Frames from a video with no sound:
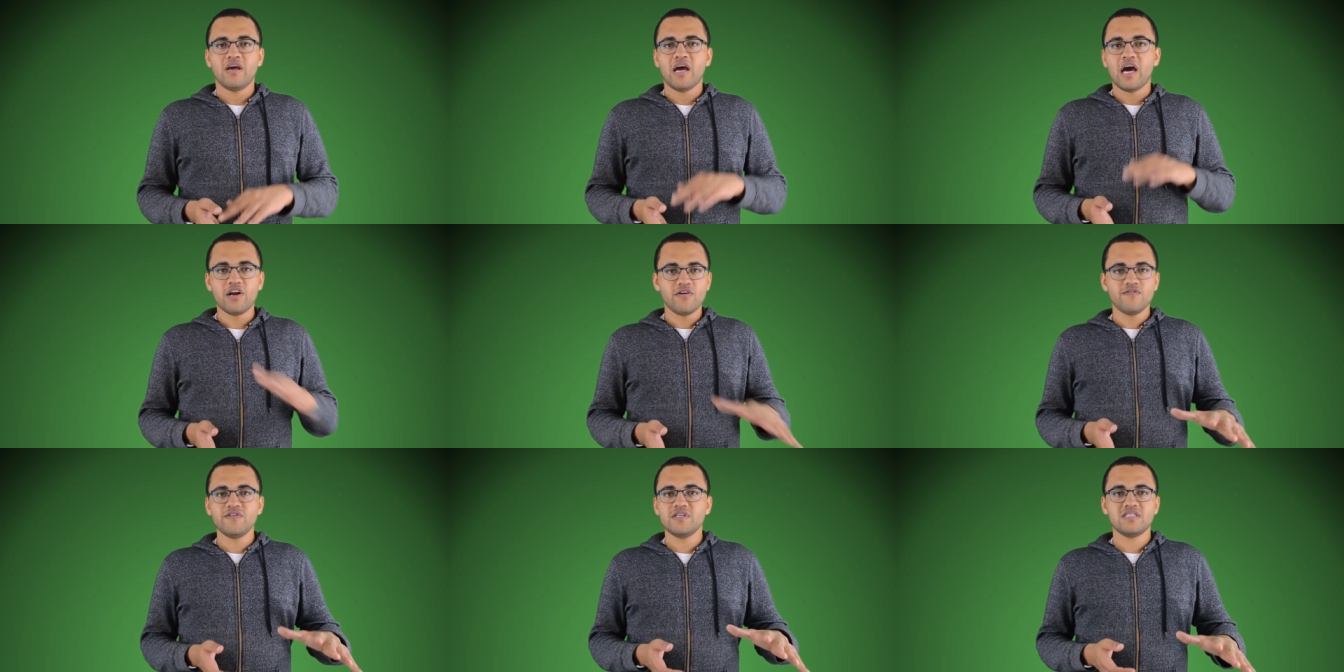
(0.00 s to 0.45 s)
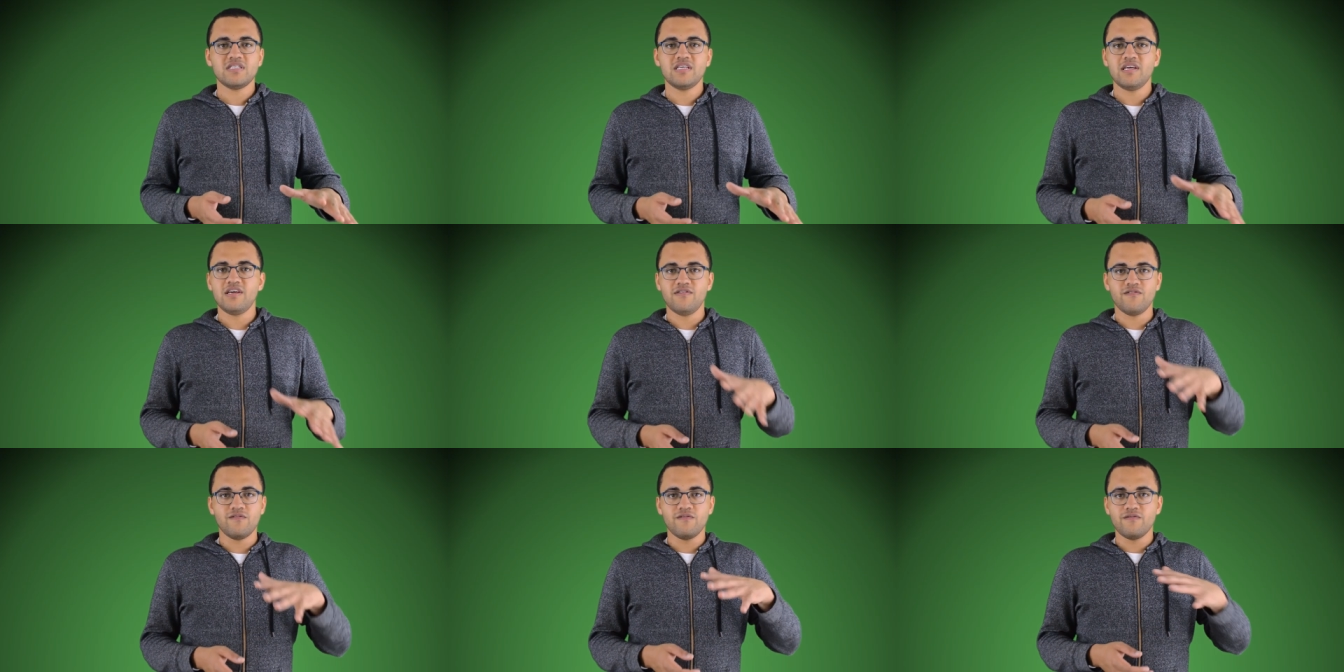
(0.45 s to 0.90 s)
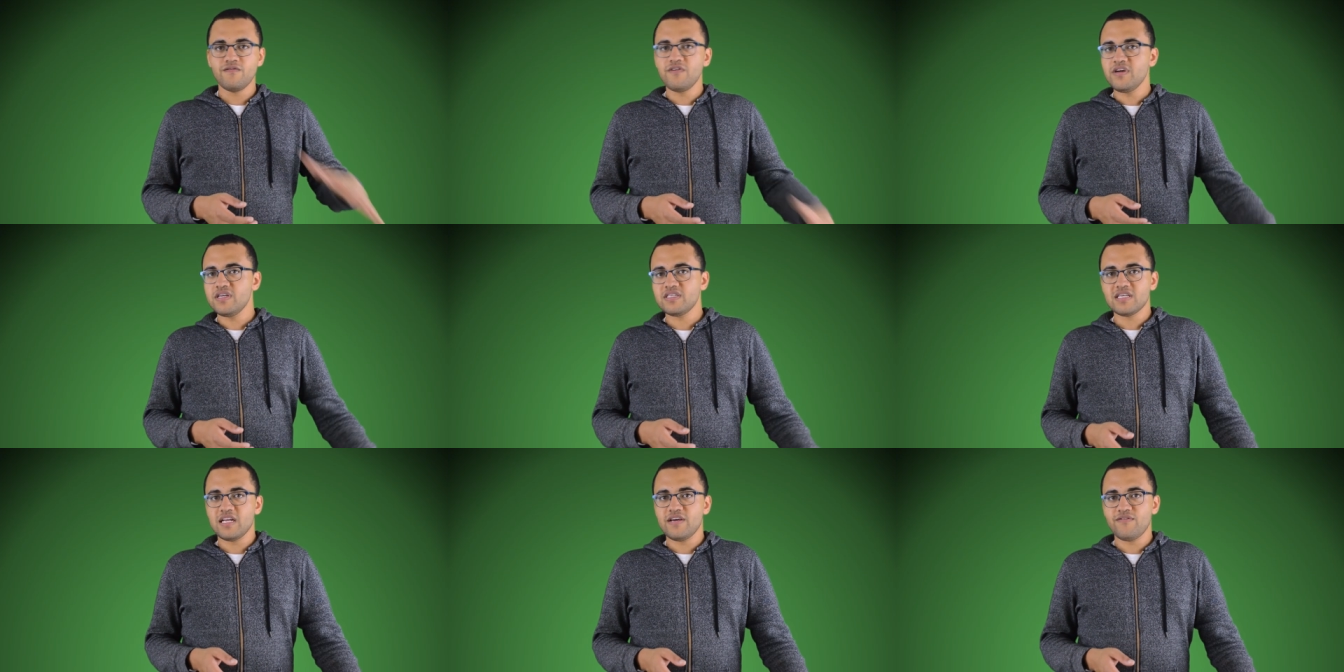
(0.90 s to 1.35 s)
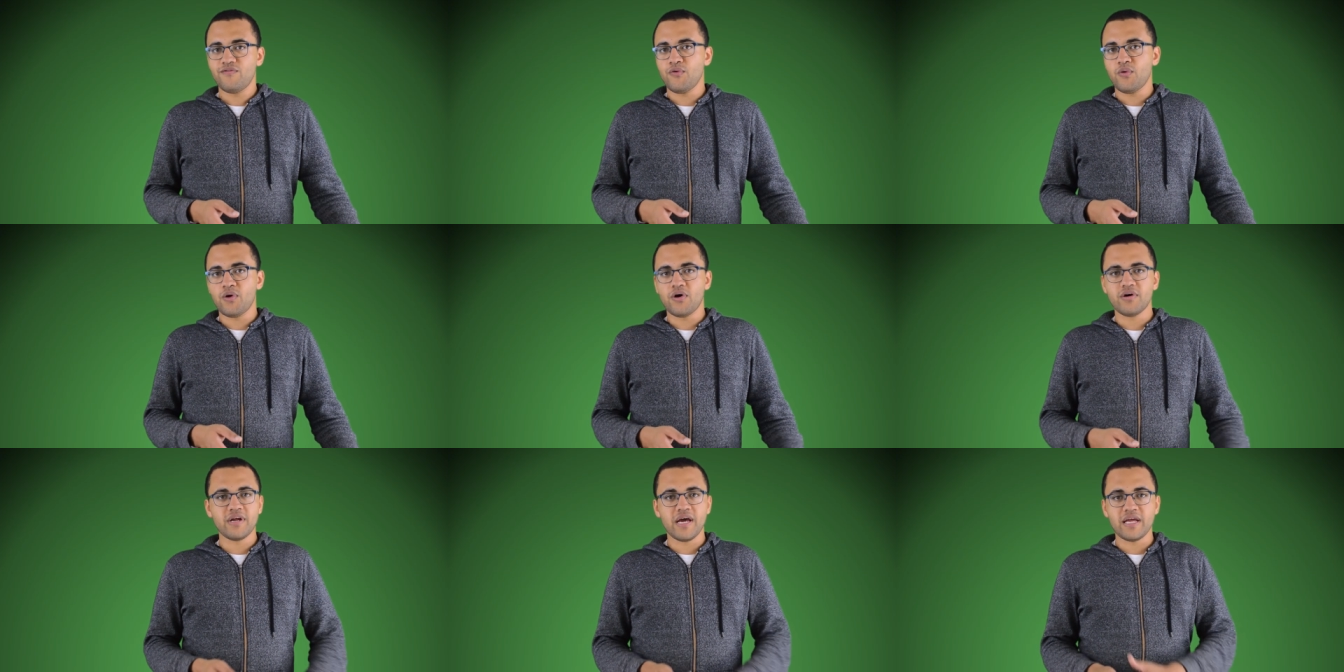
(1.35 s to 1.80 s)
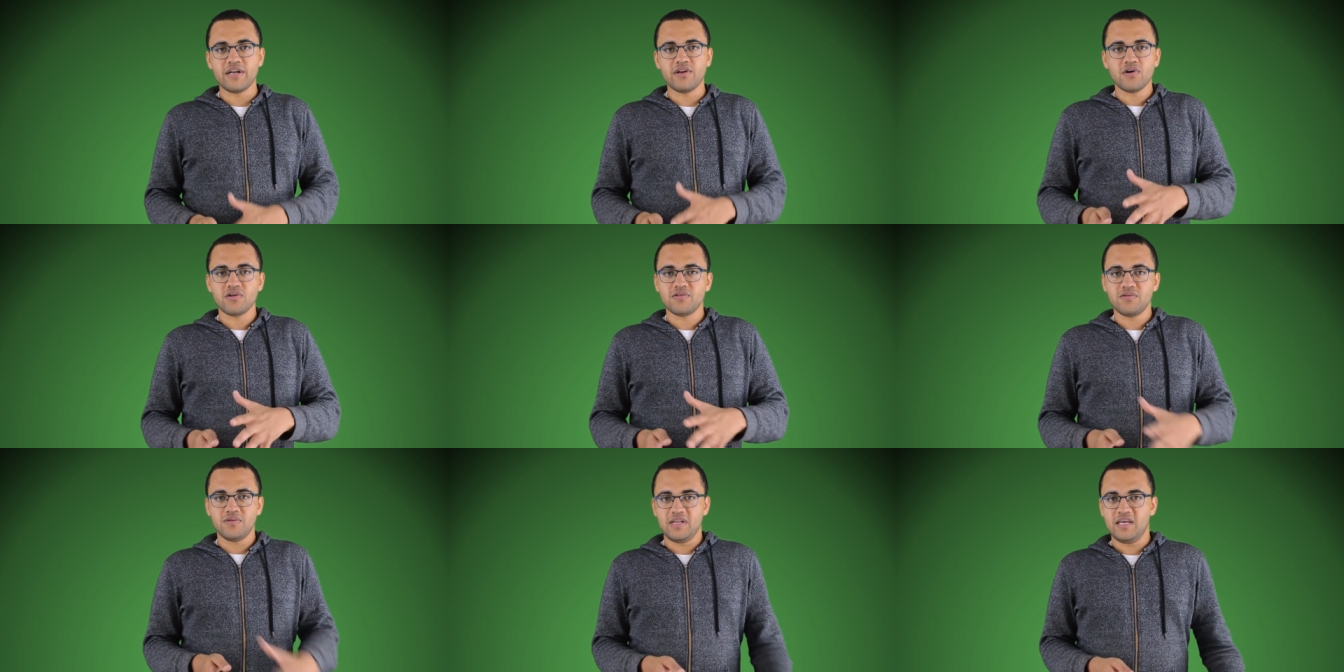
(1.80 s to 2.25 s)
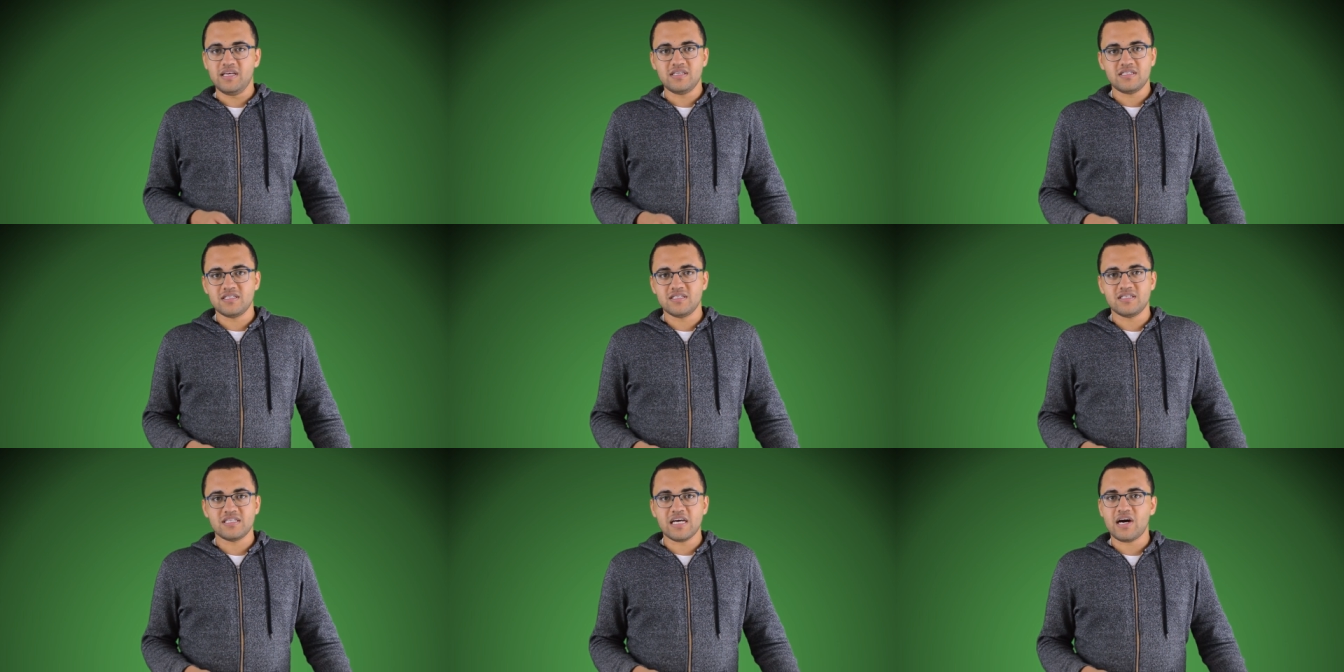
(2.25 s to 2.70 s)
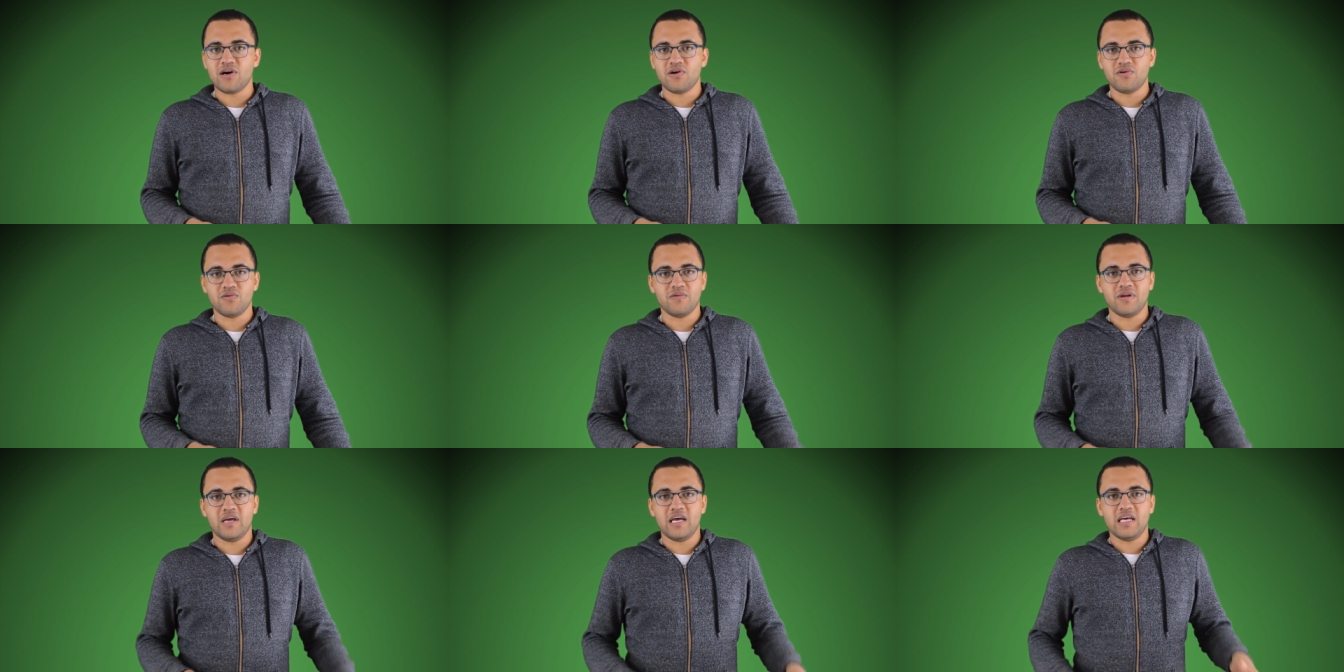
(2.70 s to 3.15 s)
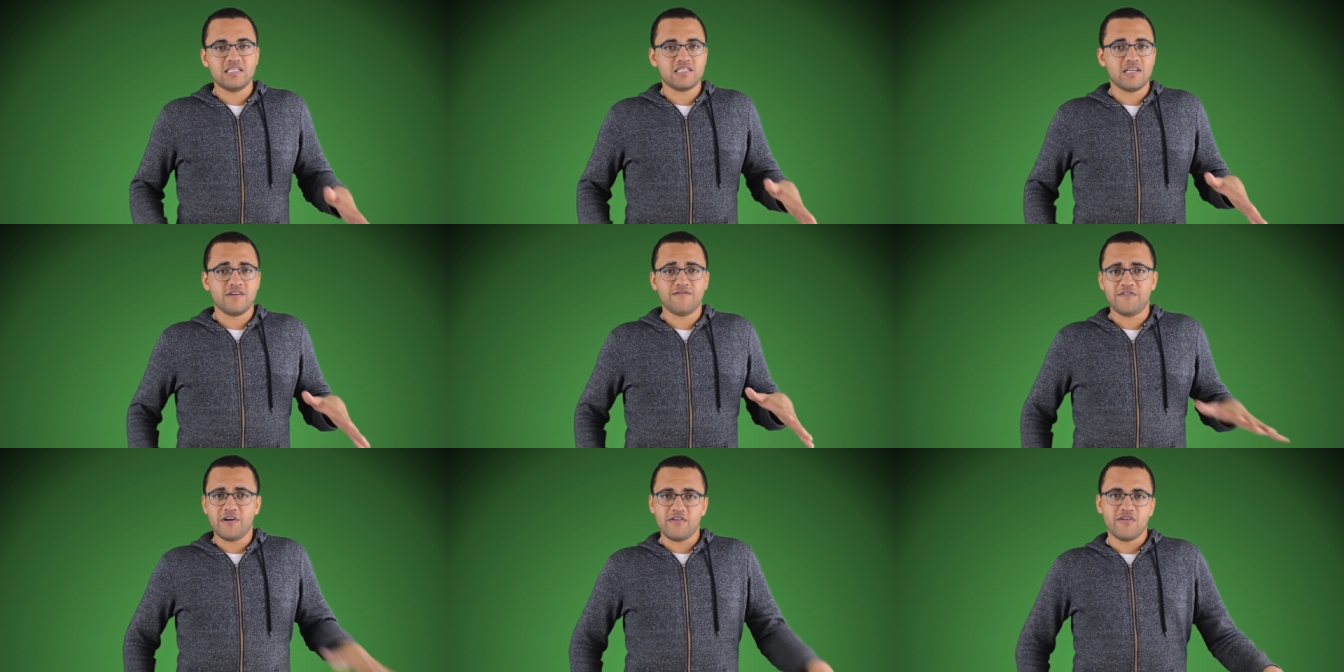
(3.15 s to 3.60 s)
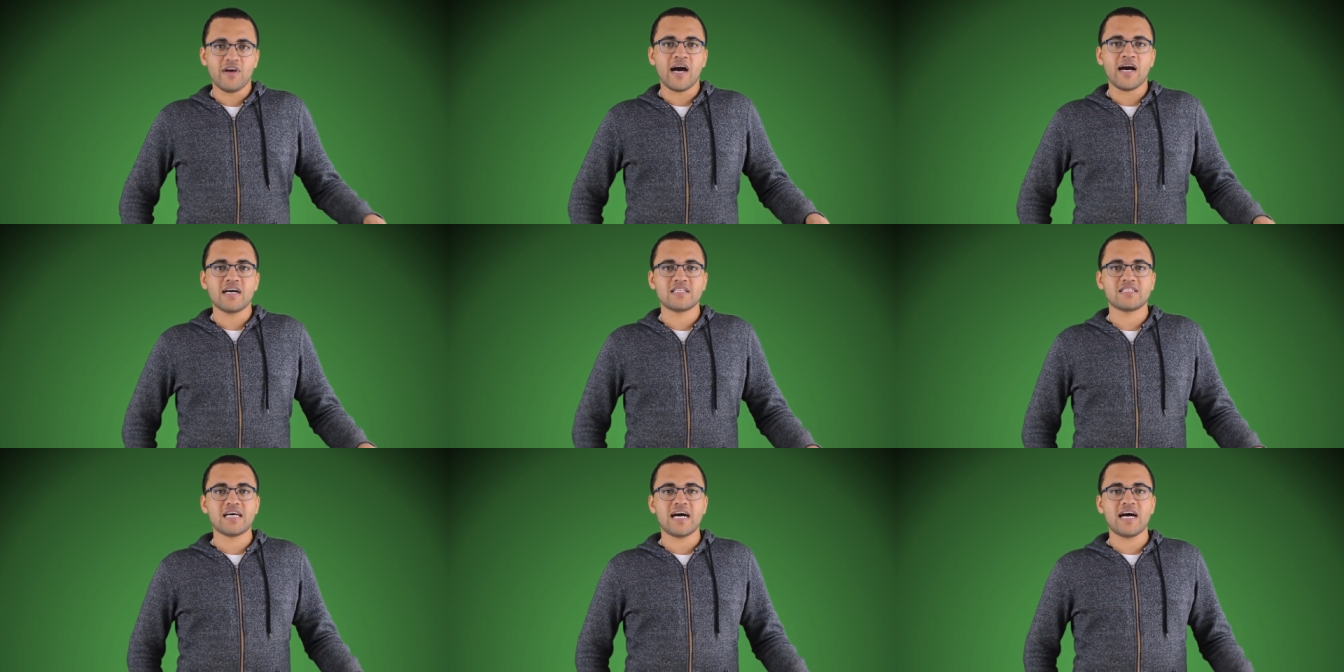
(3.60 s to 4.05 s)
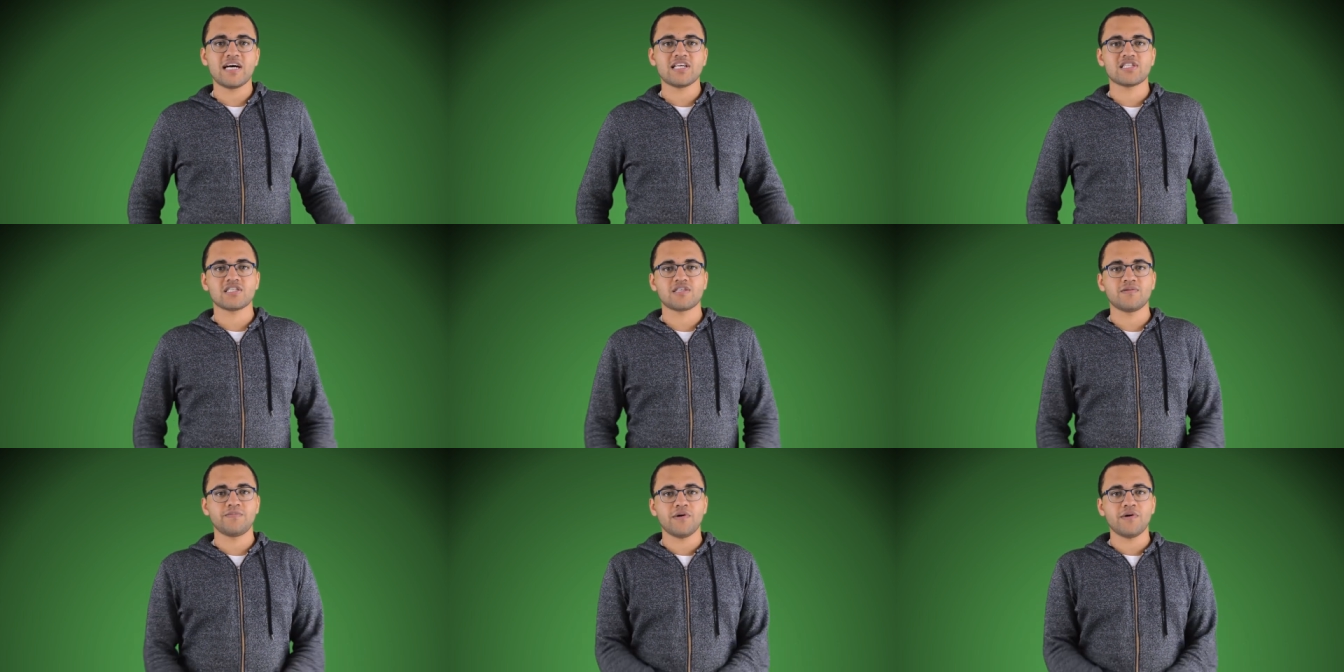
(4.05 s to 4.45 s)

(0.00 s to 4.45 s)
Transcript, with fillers: And obviously, reaching everyone and not niching down is a very hard task,